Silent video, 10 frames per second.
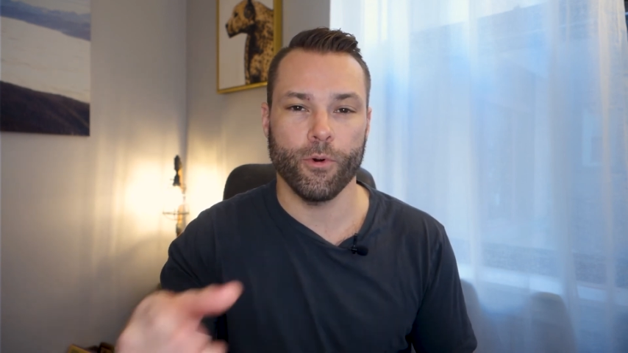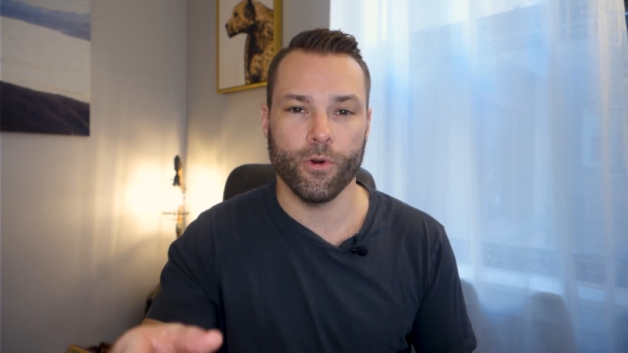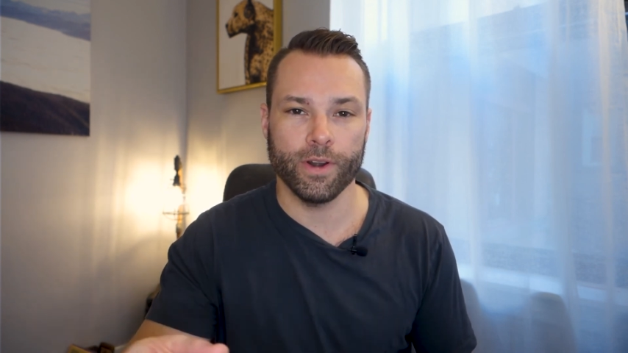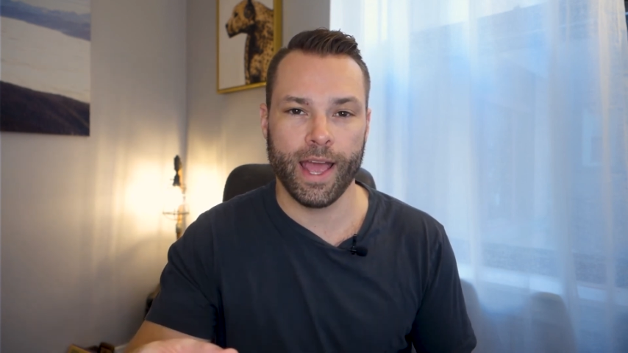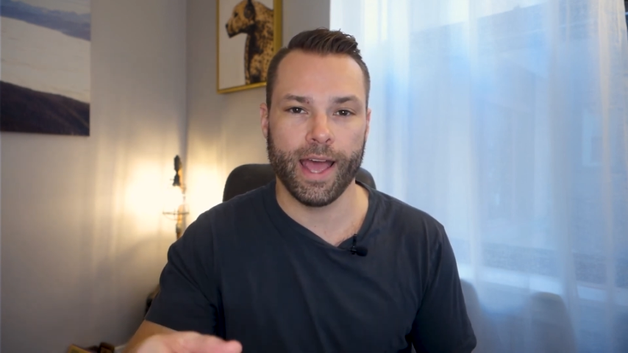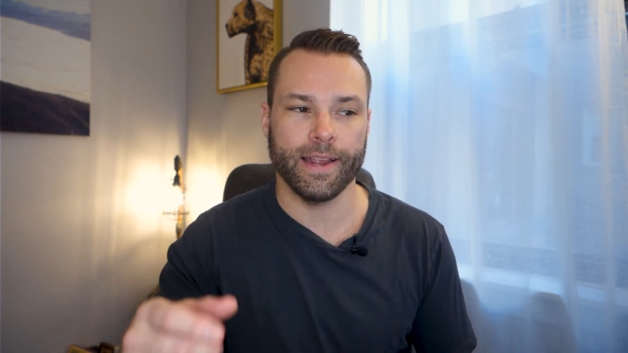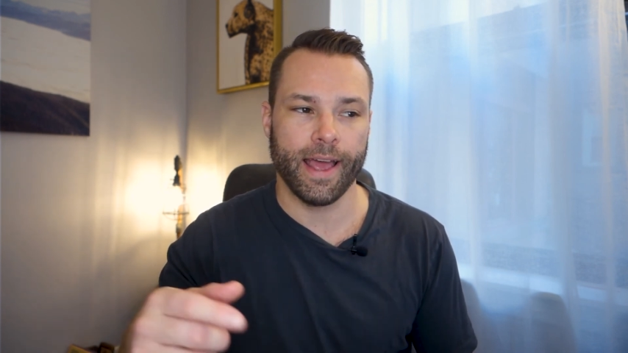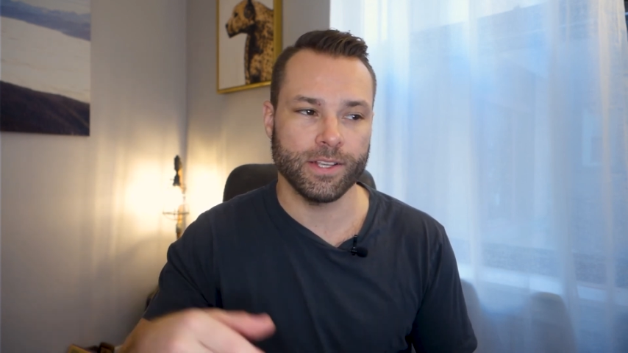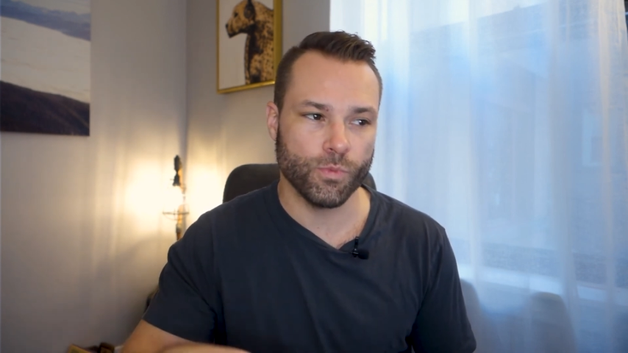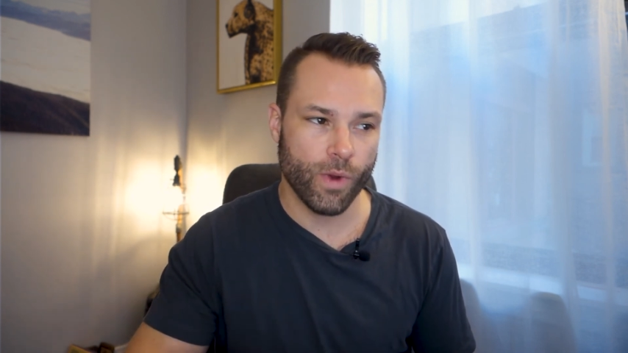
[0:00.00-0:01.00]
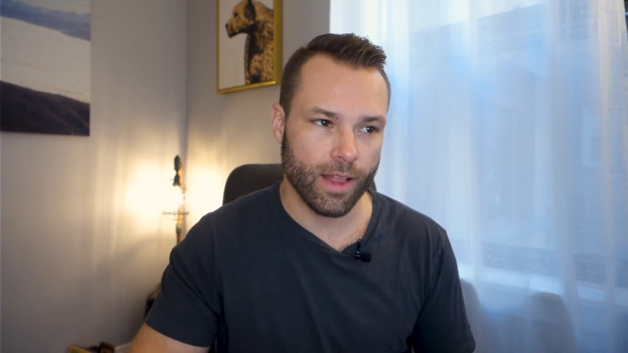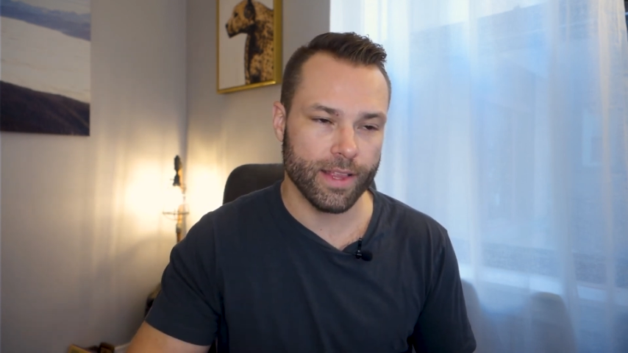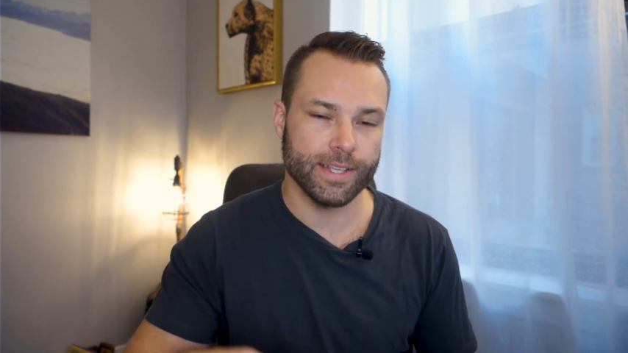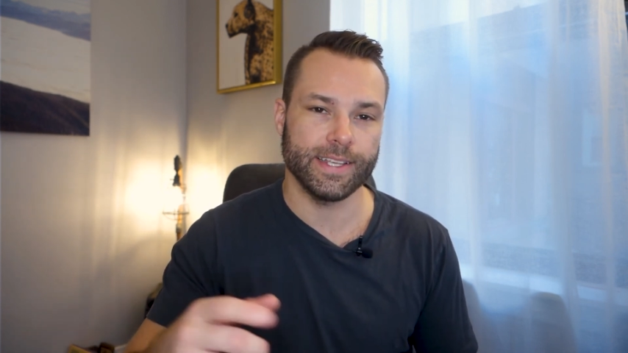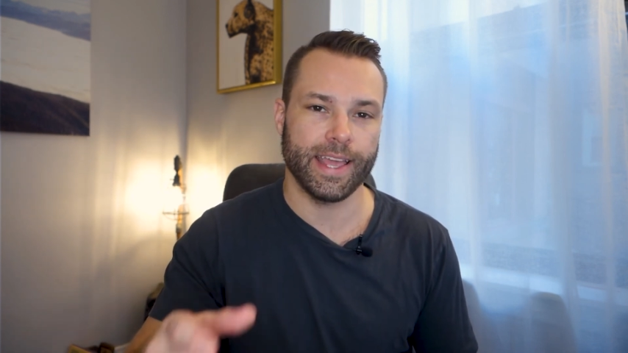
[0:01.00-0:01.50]
Poor Dad, as
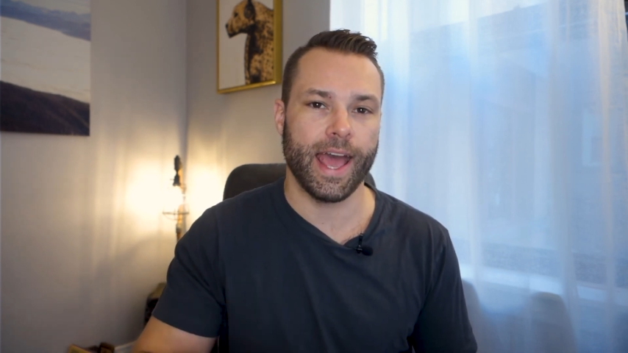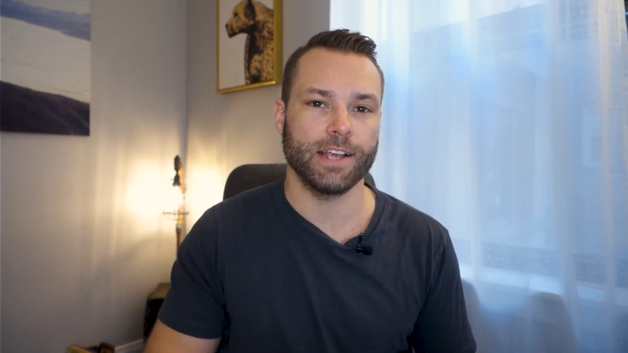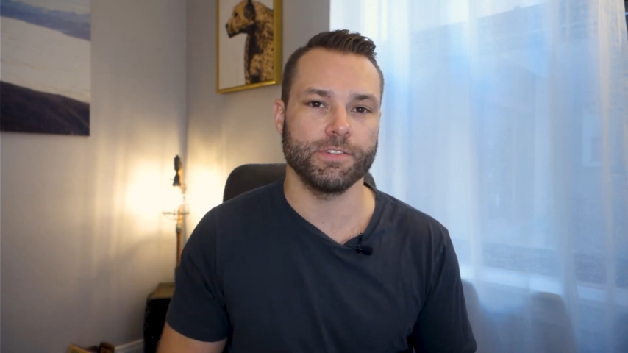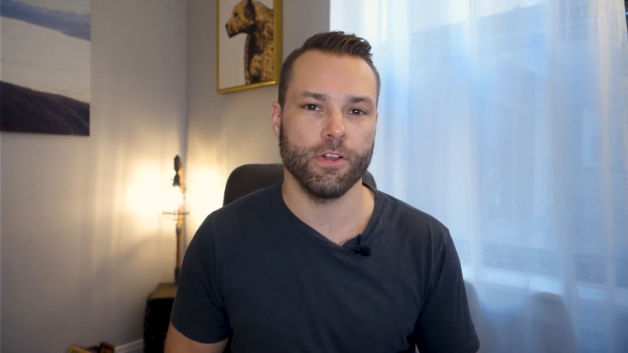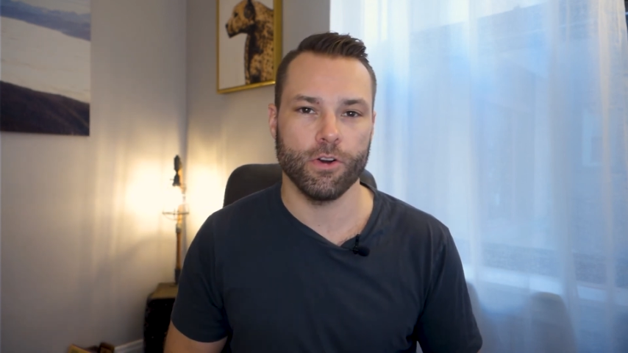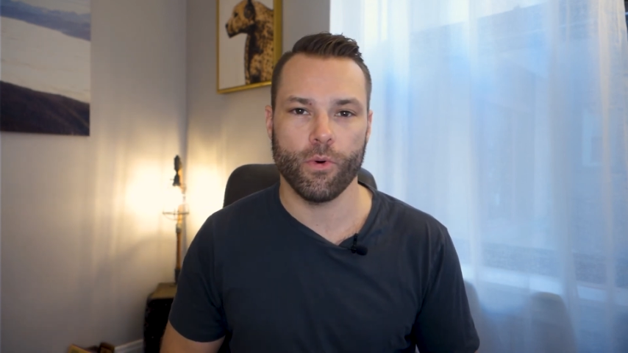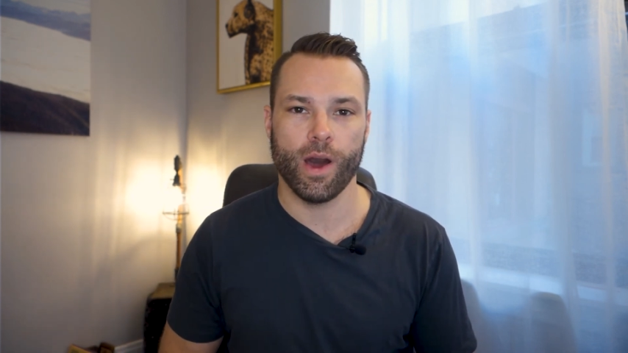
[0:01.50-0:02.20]
well as the Cashflow